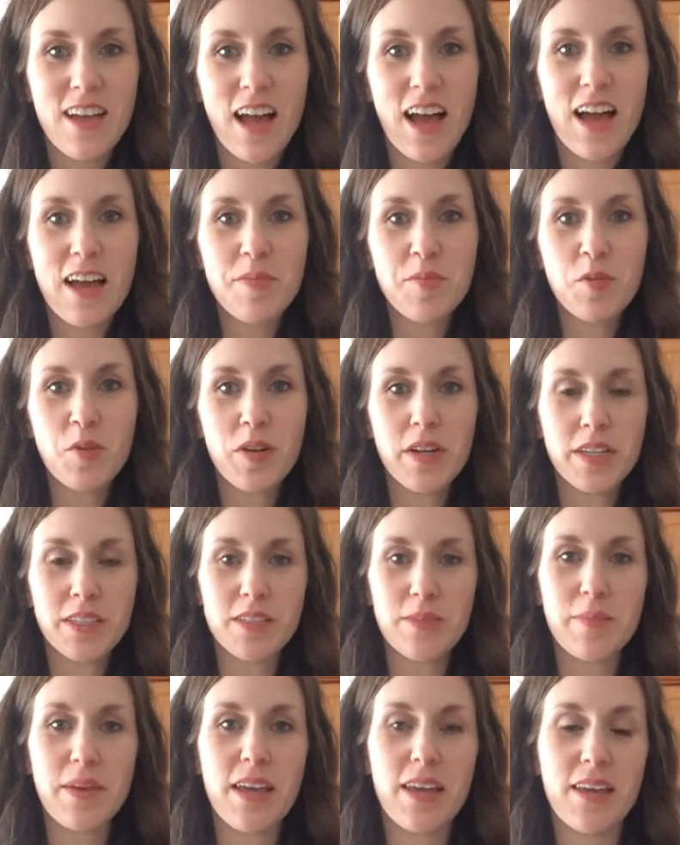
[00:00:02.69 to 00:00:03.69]
I'm going
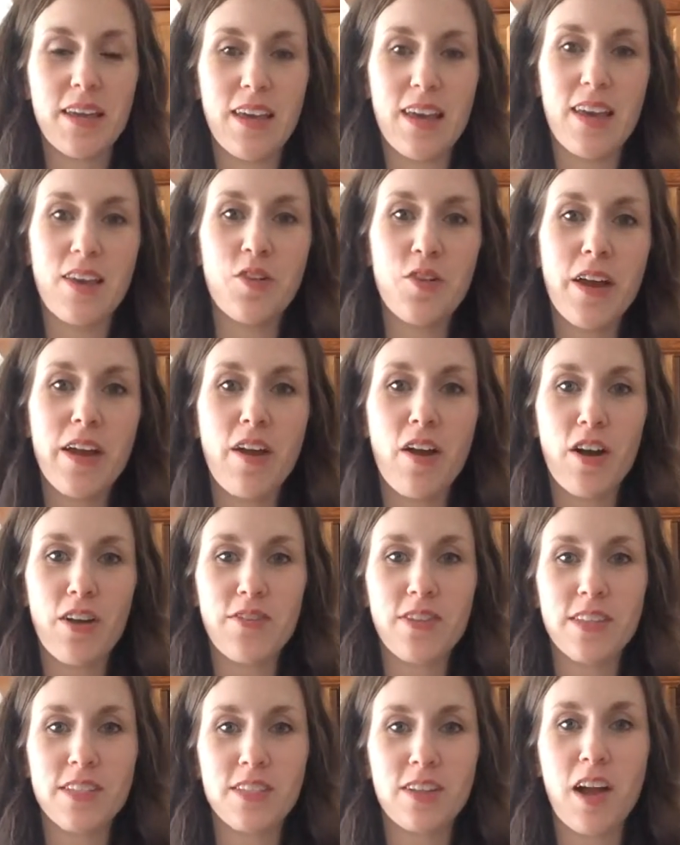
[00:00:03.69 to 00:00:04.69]
to make a Great
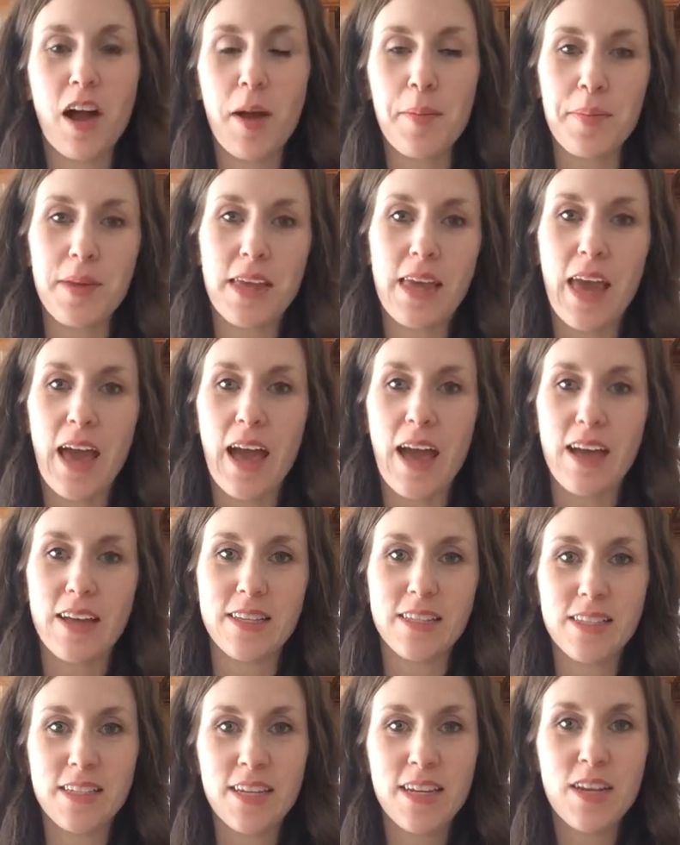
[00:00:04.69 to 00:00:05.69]
Harvest
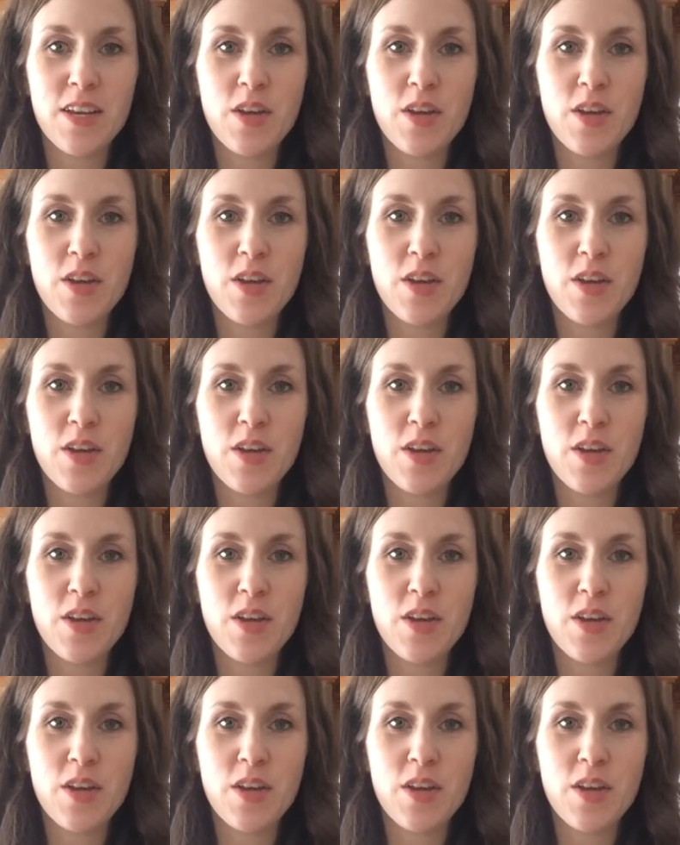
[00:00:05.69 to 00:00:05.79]
copycat